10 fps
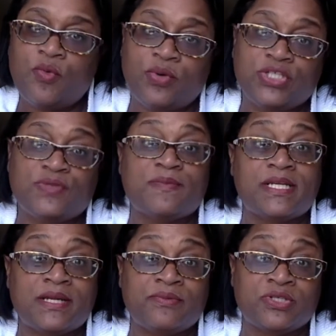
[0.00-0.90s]
which
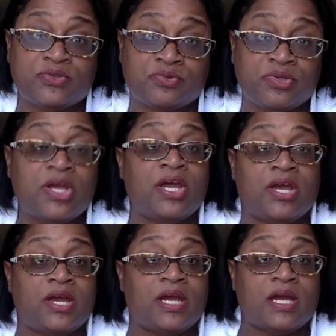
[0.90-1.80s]
Monday was,
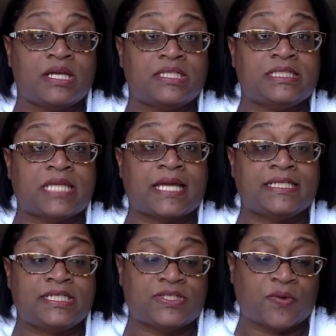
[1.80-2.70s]
I
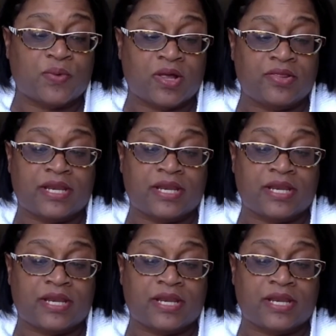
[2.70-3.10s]
did so well